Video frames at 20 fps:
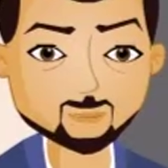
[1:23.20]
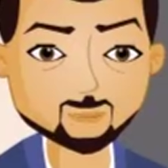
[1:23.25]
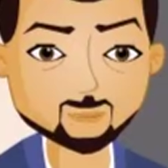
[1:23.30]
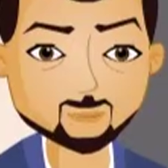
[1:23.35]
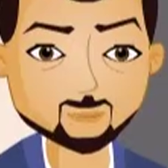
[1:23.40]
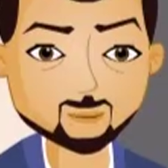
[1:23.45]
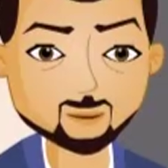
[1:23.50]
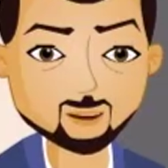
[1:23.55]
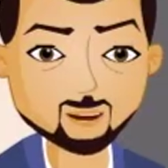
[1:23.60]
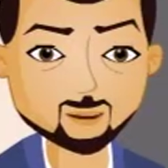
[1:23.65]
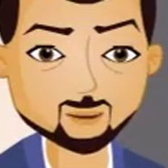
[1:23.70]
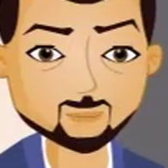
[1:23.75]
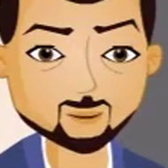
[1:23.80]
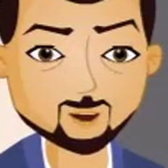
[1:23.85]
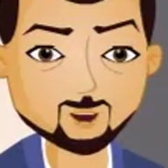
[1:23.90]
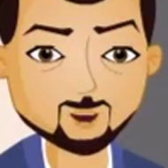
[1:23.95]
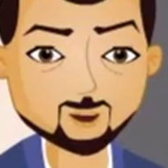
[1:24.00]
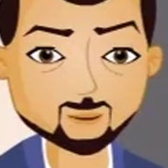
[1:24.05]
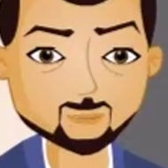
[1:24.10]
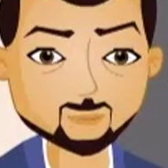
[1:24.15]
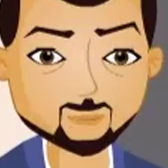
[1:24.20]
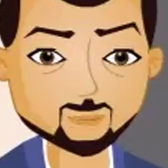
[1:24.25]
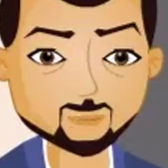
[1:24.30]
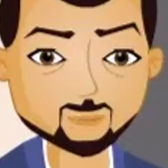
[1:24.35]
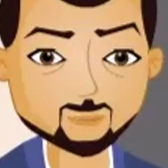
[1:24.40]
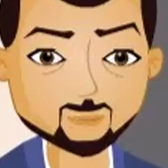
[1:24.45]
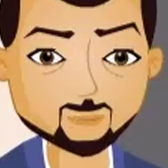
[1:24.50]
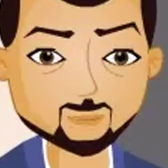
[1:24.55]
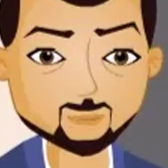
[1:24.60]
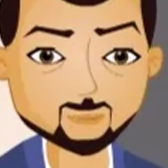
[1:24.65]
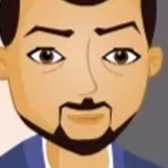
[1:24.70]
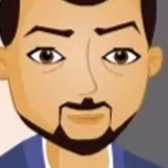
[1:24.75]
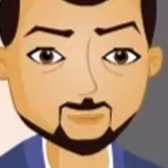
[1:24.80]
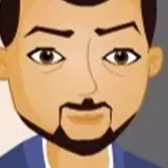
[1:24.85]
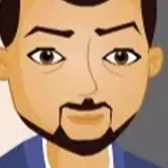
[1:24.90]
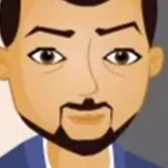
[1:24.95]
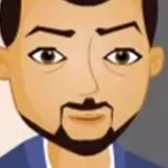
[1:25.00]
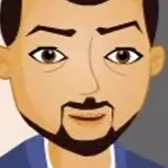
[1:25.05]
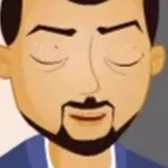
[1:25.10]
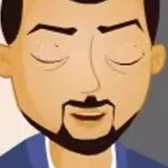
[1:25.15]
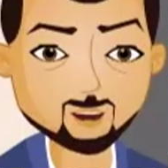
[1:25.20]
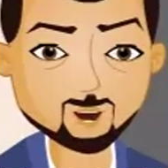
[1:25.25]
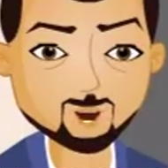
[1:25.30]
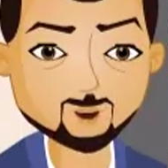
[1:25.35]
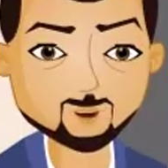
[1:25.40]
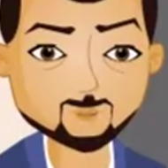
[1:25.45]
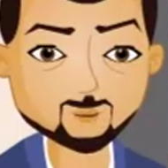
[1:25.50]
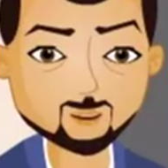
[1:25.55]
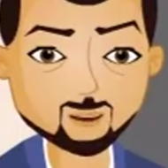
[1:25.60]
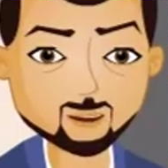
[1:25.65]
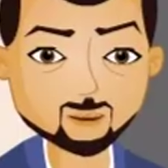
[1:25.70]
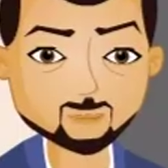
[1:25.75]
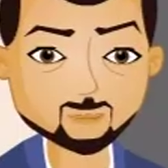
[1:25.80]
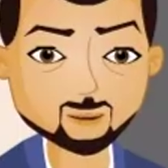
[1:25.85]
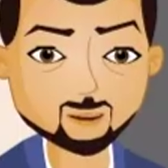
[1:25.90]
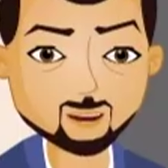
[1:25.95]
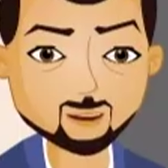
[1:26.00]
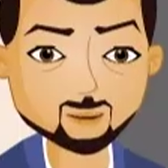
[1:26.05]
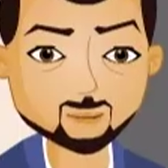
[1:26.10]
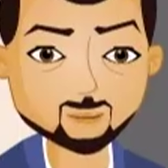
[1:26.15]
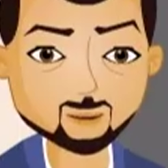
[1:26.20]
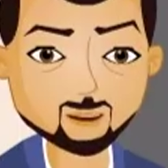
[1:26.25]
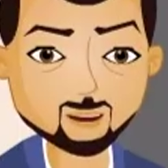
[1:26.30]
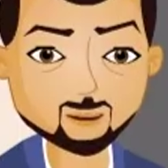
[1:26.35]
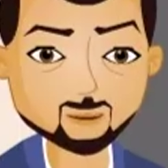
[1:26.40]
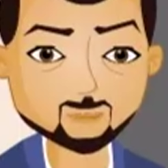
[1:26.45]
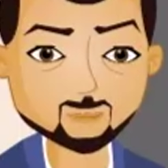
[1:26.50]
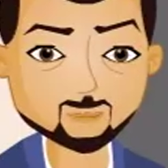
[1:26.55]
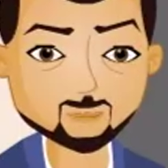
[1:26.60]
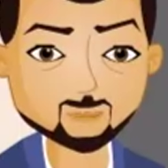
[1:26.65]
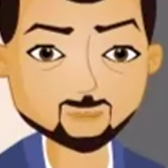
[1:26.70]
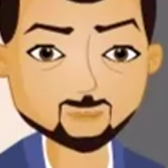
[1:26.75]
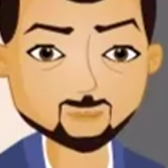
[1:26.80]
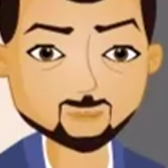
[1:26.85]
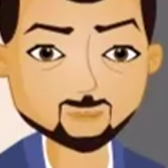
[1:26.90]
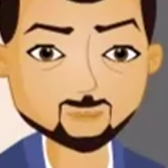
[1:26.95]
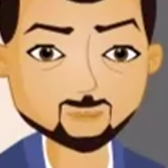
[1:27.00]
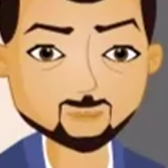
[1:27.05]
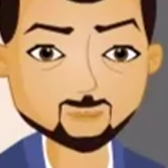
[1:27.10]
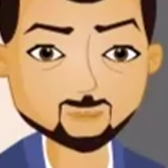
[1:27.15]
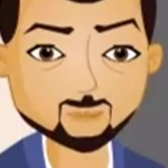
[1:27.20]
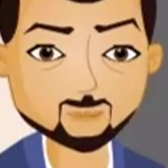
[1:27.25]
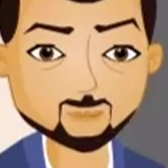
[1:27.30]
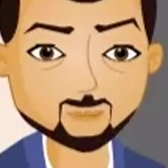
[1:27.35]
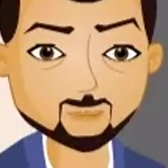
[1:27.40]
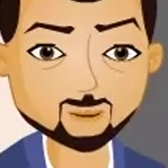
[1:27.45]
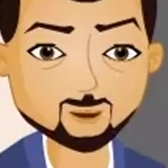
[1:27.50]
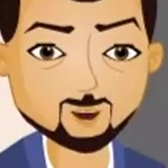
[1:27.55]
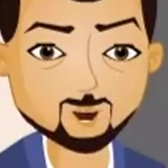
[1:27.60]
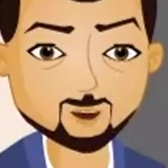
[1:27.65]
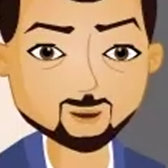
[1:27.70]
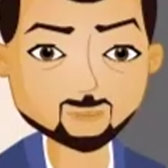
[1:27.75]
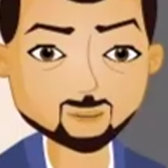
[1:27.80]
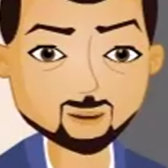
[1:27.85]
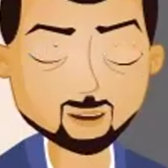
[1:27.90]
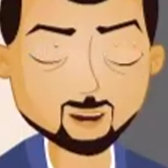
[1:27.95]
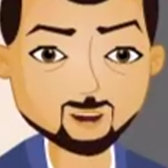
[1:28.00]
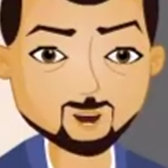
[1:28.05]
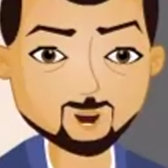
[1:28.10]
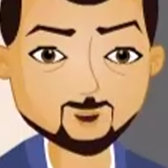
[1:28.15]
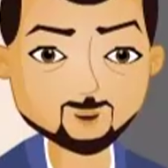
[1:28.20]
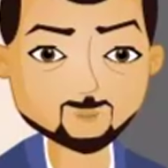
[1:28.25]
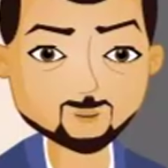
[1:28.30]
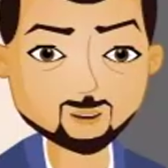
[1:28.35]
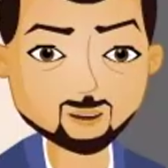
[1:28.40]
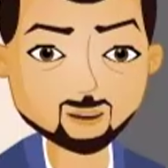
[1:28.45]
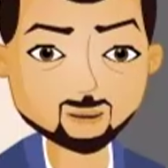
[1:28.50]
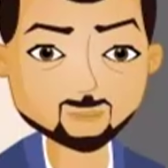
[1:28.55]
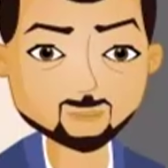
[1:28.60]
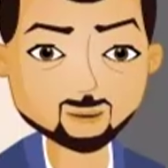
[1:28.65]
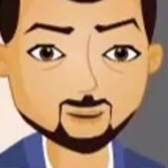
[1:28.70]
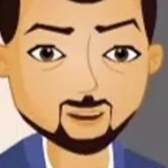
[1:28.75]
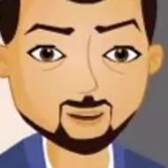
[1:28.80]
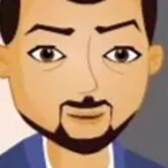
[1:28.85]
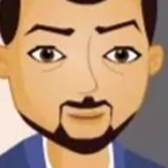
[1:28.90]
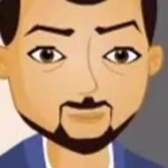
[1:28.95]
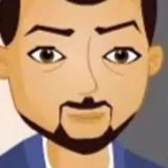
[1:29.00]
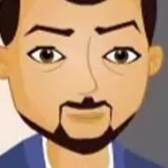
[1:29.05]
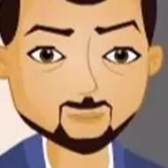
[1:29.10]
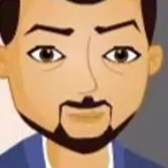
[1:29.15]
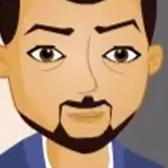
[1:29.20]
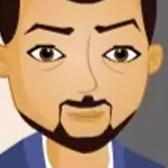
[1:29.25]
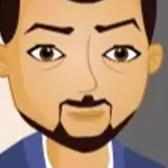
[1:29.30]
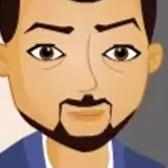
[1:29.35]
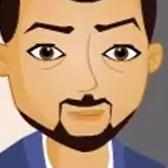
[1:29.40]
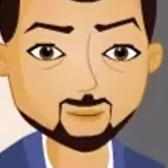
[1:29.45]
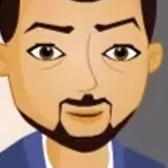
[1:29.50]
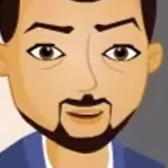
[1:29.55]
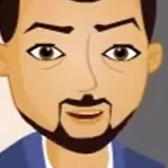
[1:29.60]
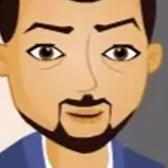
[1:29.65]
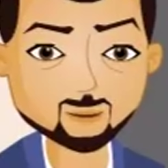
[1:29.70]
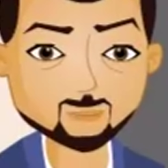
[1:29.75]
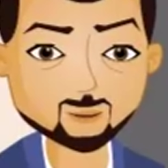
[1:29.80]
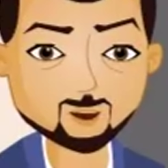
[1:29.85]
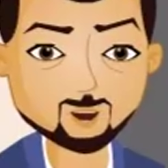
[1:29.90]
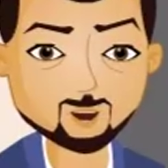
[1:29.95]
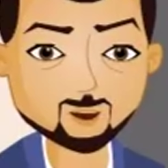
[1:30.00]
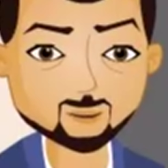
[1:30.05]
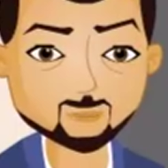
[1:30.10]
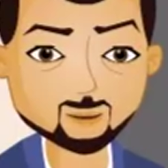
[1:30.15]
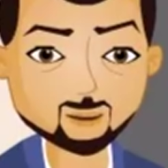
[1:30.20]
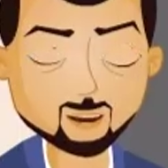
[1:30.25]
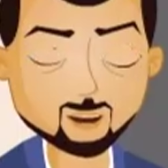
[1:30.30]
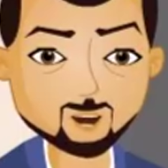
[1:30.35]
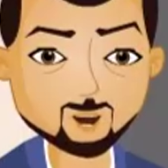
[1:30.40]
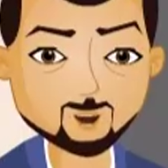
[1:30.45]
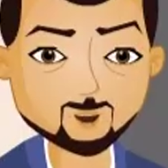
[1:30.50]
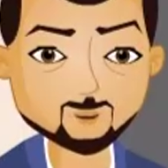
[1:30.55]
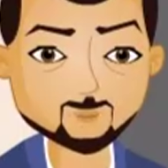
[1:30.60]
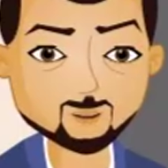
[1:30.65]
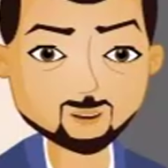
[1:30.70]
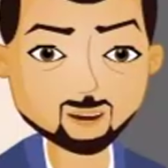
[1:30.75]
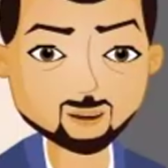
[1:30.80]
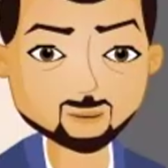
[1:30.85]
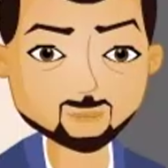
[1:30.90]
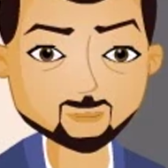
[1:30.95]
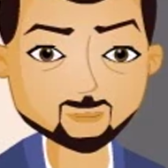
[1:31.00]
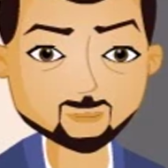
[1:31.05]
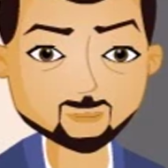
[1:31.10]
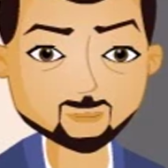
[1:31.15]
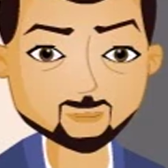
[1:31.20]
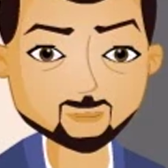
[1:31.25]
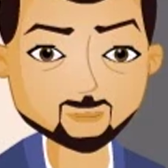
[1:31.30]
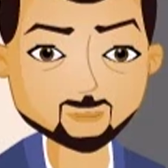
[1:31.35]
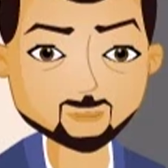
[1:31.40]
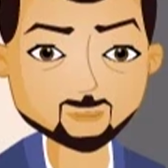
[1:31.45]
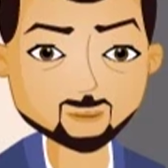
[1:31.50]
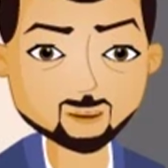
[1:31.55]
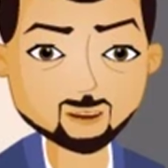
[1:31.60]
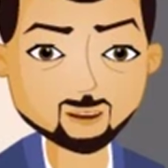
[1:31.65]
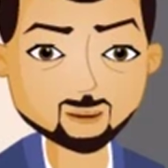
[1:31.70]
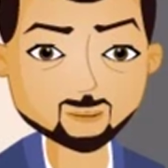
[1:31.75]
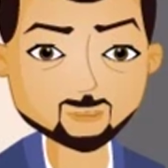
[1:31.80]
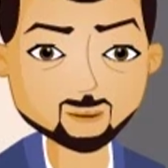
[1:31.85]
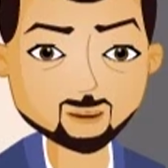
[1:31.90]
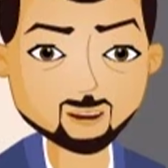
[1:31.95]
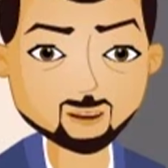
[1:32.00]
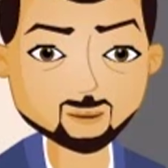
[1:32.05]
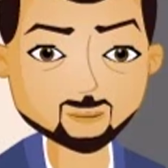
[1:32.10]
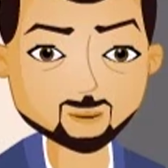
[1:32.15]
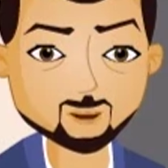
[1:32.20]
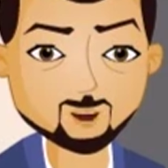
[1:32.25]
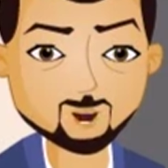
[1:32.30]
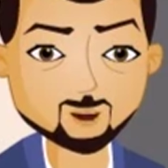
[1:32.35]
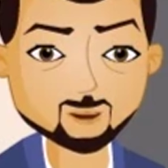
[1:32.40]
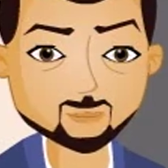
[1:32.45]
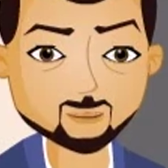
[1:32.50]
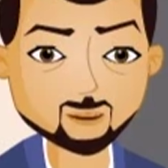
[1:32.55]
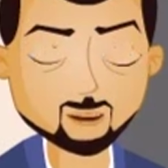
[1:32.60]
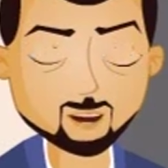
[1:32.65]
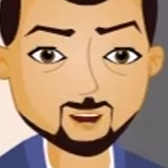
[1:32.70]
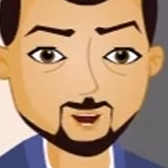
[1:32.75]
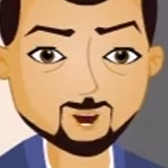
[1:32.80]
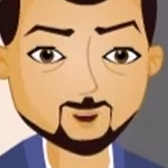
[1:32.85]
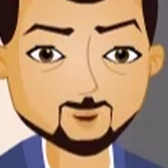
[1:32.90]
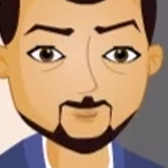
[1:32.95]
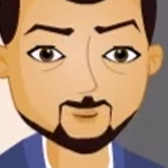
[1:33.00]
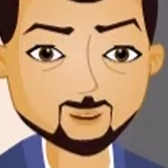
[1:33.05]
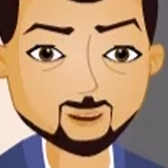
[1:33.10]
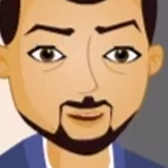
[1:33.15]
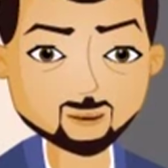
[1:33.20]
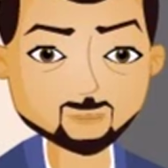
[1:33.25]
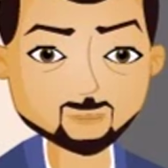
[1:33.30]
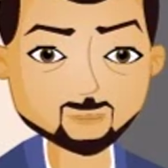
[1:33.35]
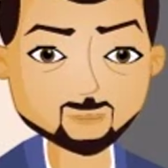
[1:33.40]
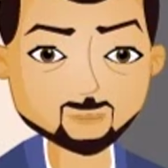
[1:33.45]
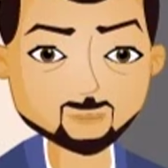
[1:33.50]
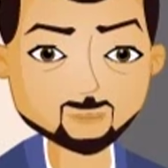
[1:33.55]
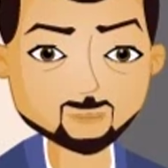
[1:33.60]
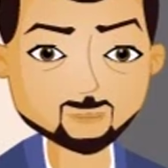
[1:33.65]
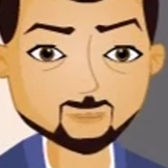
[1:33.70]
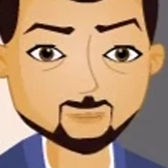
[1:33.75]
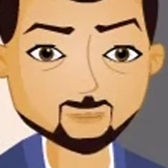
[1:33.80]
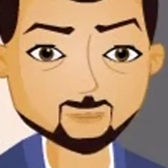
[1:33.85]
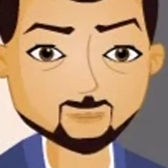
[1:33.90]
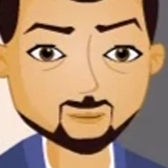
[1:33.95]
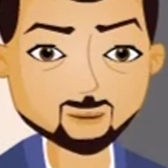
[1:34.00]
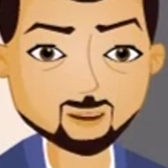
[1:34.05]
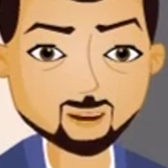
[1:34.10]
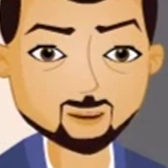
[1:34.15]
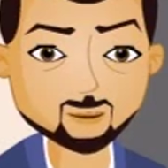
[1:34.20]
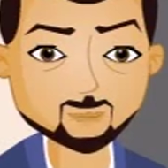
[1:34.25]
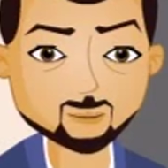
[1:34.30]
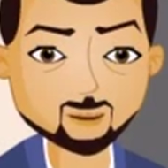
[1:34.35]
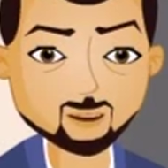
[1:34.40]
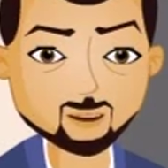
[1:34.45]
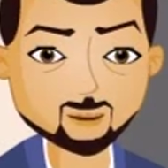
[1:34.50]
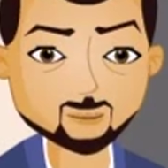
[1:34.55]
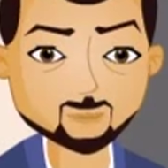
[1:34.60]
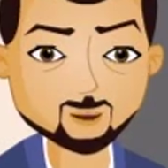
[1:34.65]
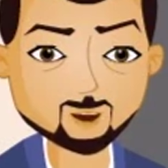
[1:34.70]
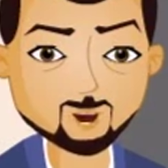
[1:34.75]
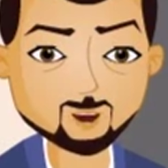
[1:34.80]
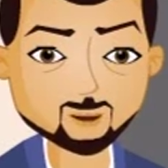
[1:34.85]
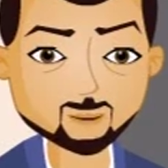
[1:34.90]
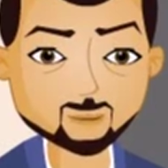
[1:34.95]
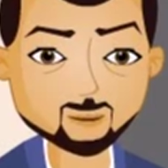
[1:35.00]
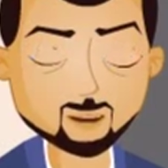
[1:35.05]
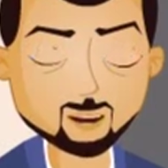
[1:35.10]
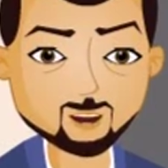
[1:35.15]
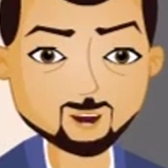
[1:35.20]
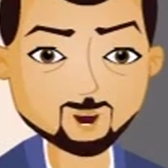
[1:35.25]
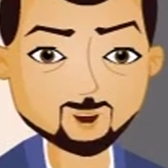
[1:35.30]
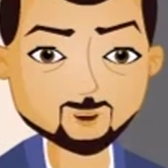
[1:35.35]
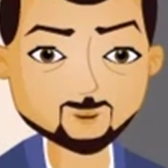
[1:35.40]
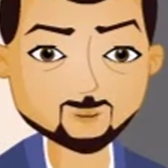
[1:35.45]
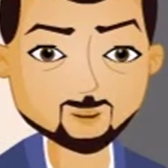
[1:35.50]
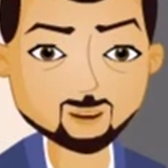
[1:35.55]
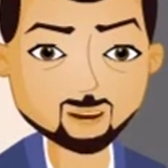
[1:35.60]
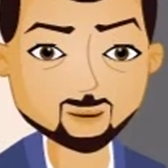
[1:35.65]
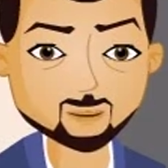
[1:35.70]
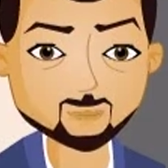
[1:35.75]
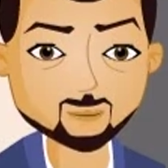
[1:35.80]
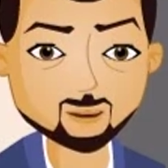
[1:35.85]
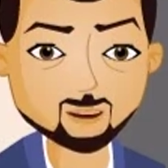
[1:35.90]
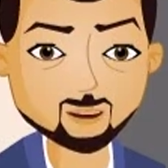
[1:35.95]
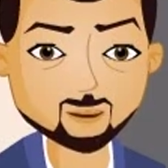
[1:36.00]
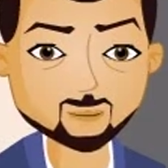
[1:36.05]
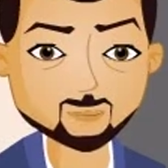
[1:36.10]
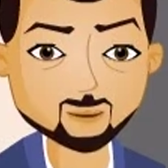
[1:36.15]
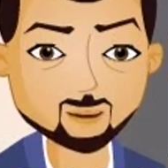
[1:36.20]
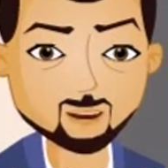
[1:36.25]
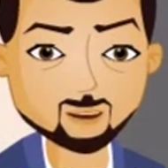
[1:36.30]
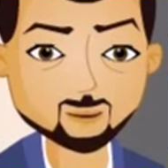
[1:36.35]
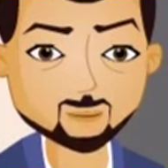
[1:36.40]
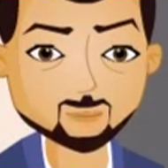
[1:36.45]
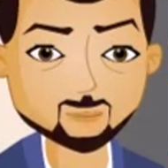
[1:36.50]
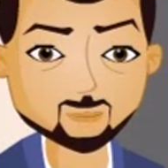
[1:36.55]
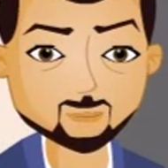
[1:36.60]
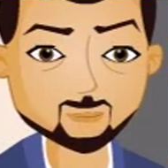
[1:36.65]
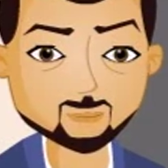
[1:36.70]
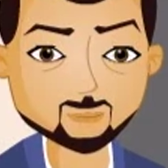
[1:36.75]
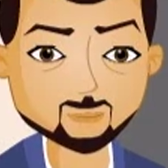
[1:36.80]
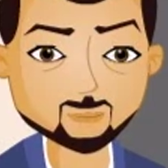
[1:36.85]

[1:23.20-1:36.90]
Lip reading: Let us read. 1 square is 1. 2 square is 4. 3 square is 9. 4 square is 16. 5 square is 25, and so on.